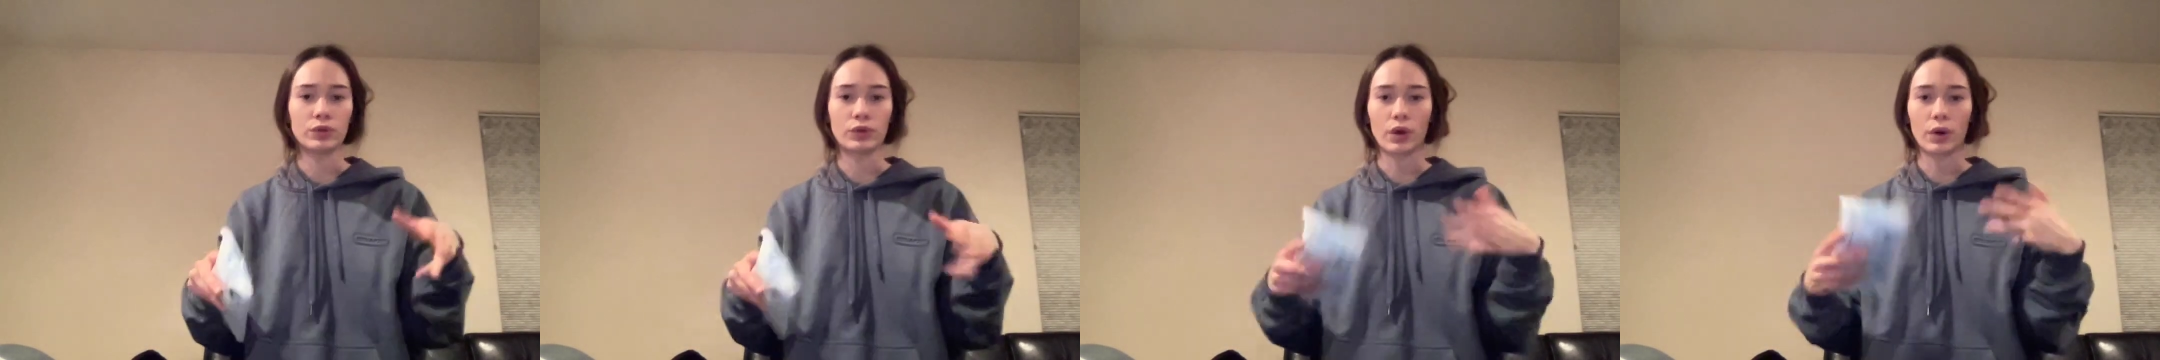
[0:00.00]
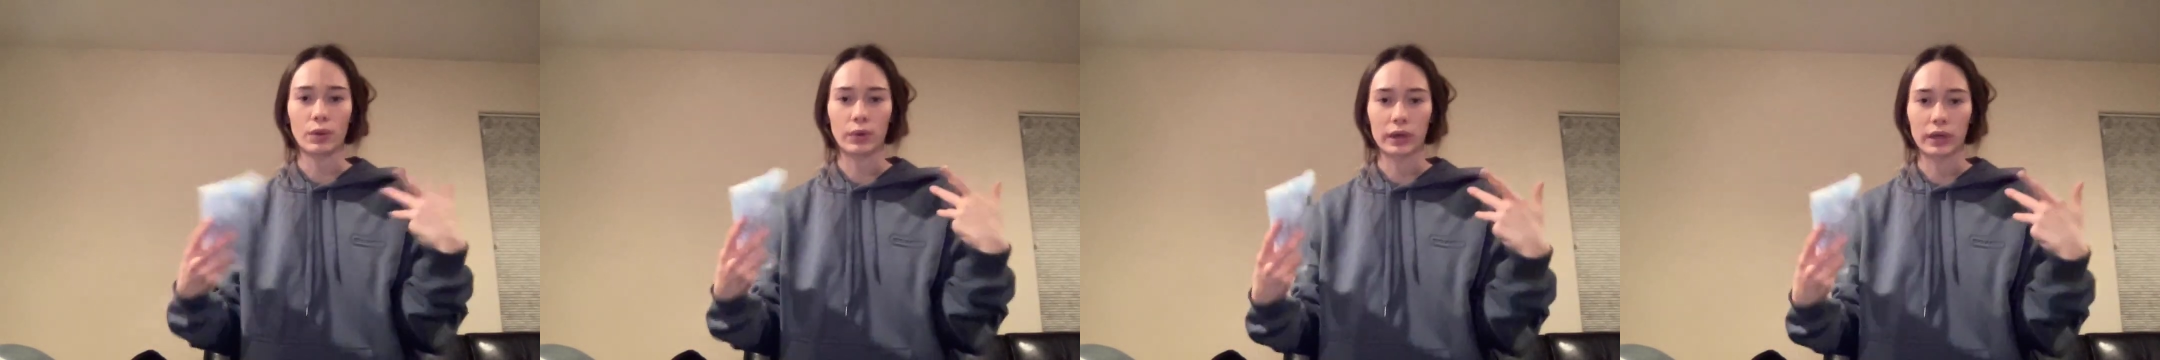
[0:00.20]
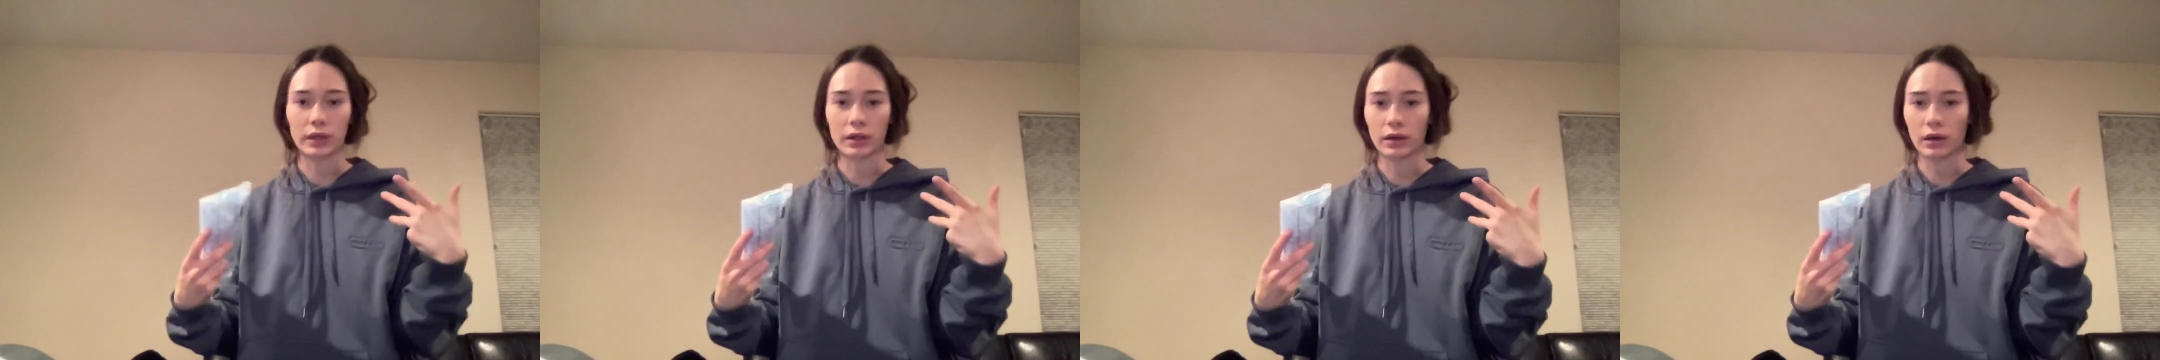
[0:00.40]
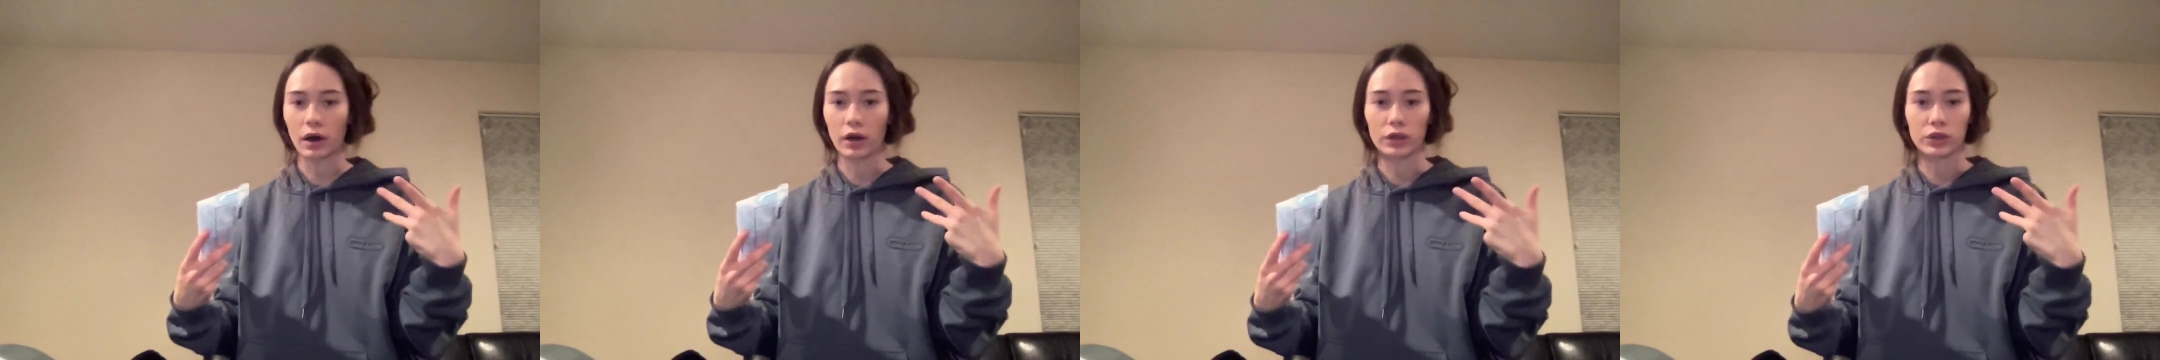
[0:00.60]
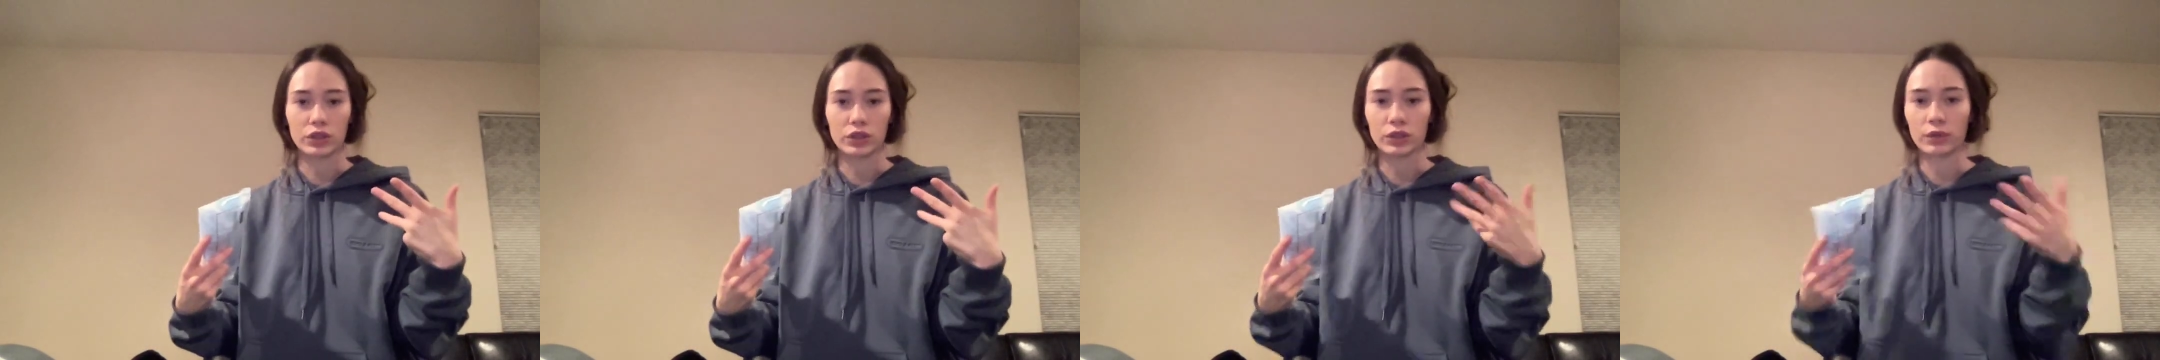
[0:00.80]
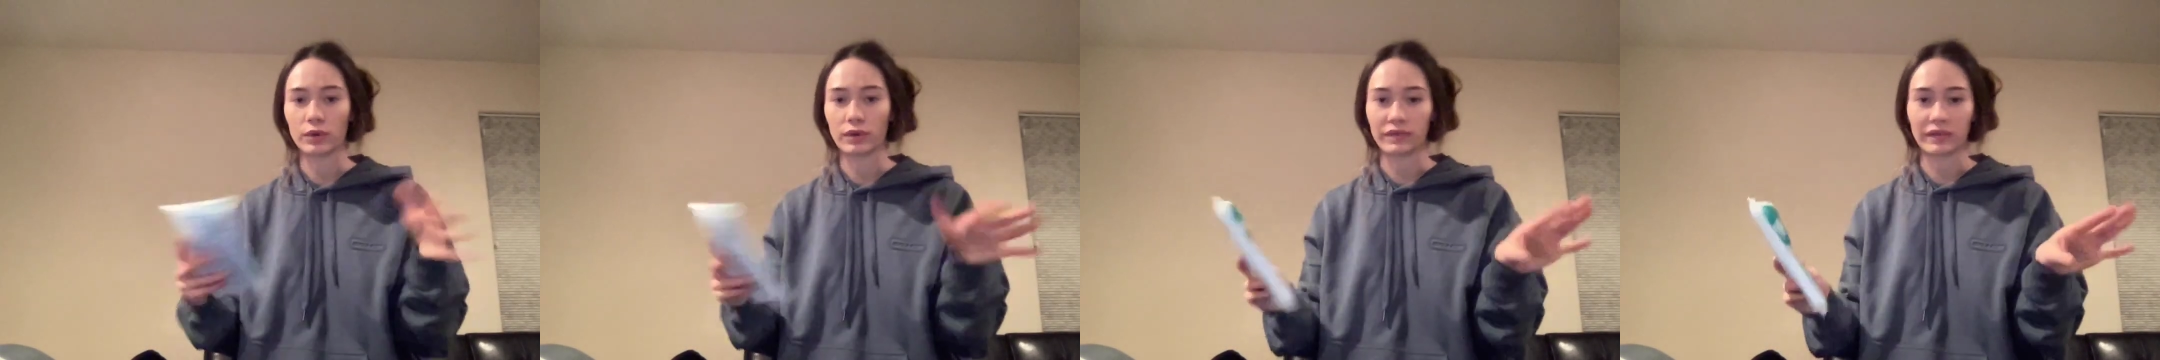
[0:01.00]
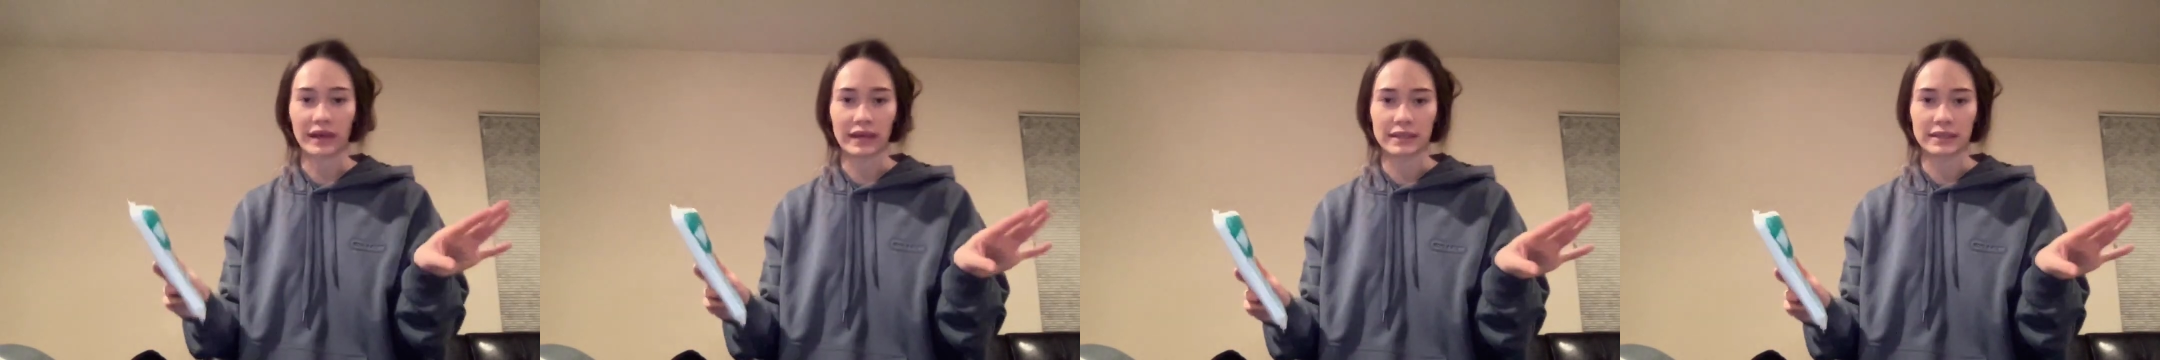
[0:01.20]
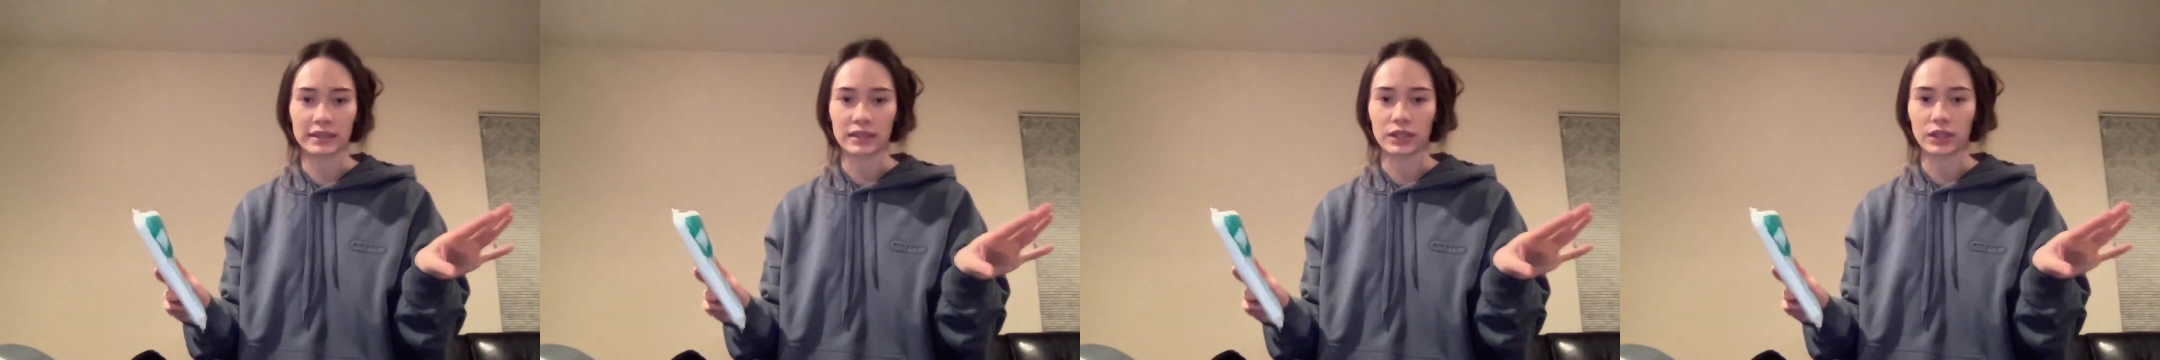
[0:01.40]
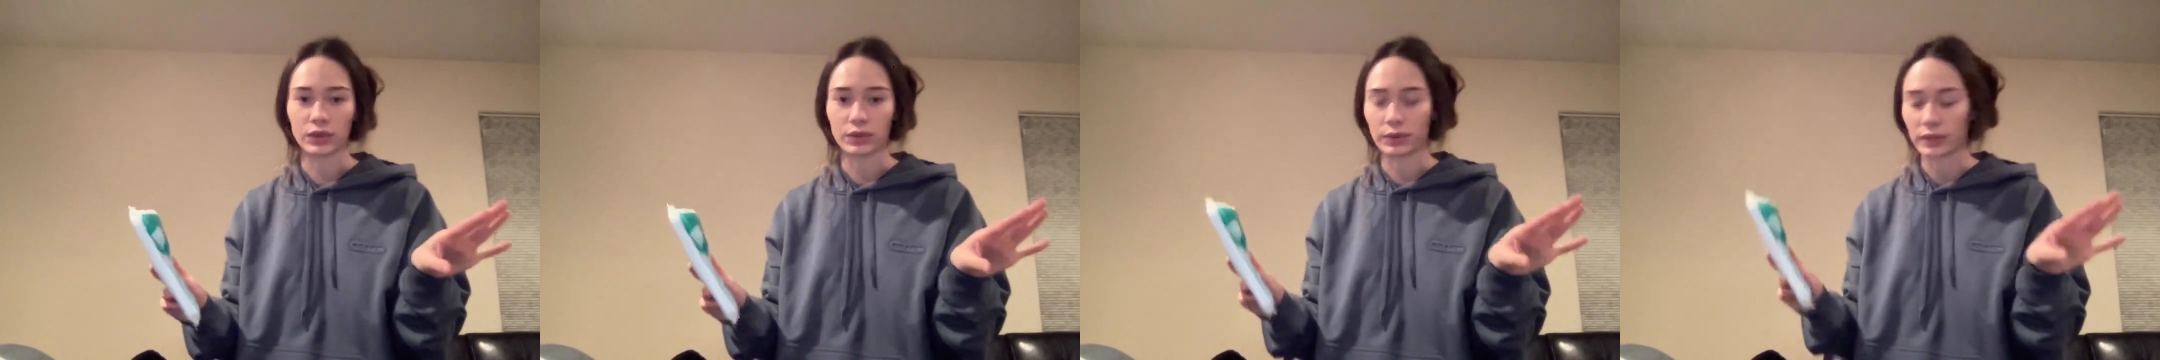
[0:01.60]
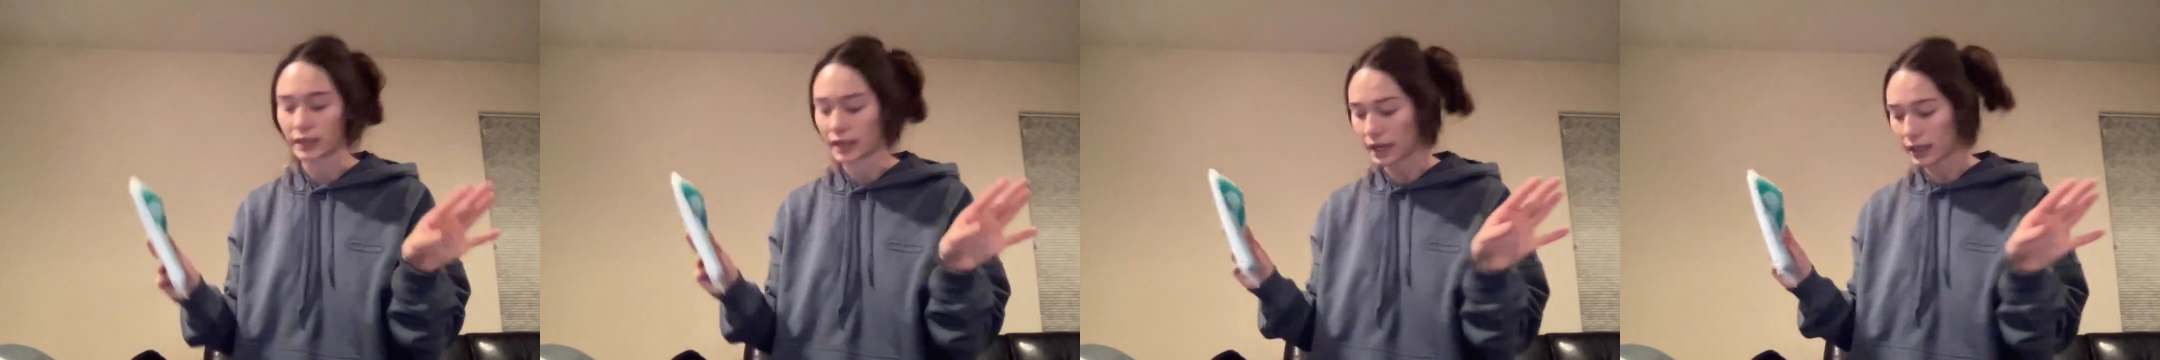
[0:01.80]
going on you, affecting you
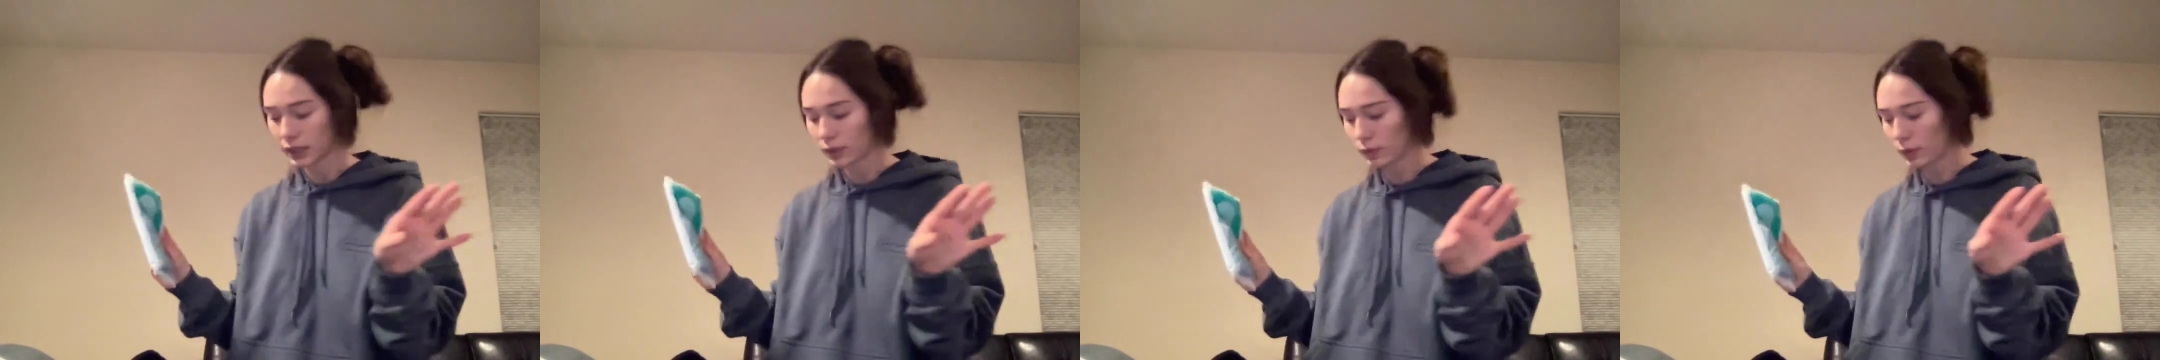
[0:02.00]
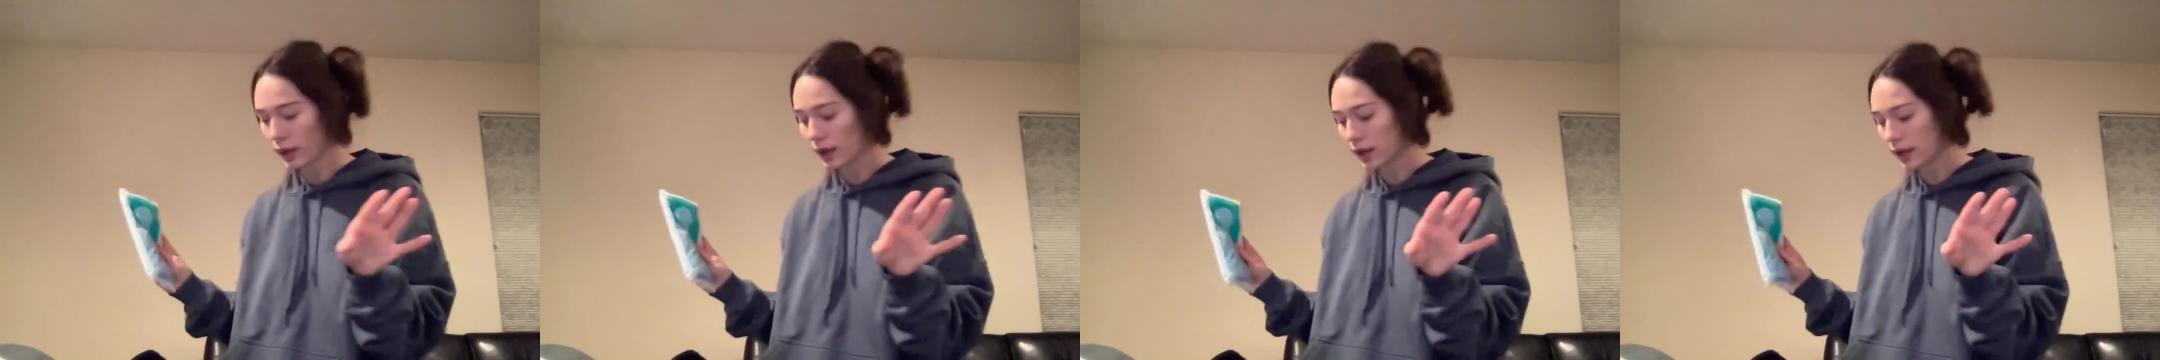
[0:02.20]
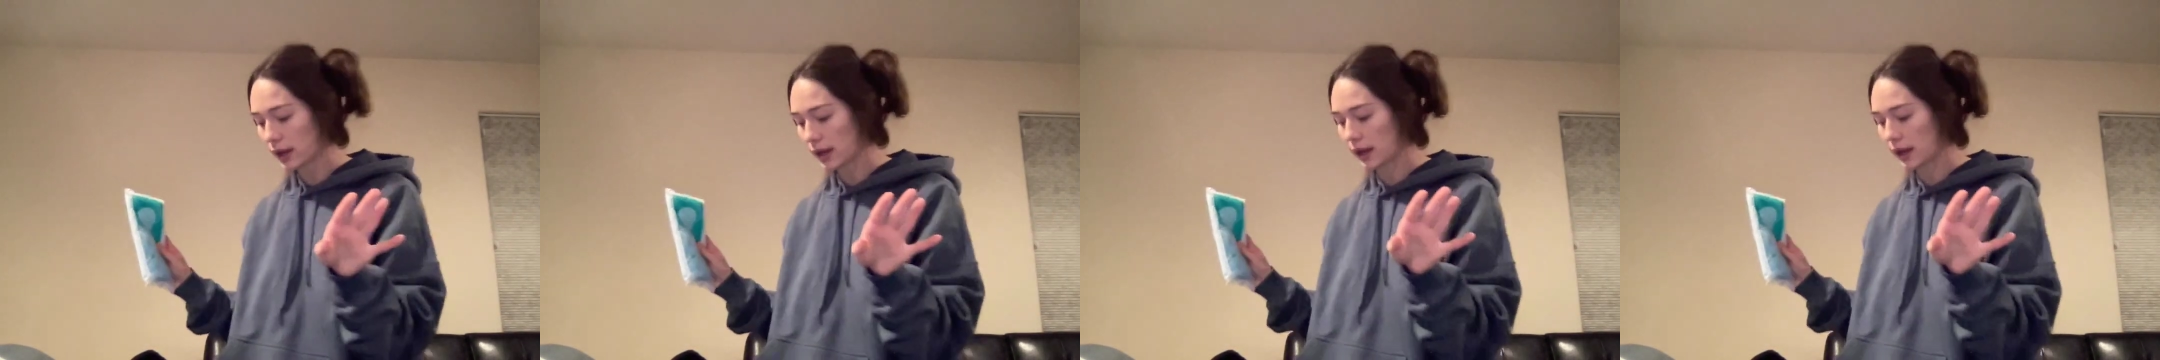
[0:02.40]
in any way,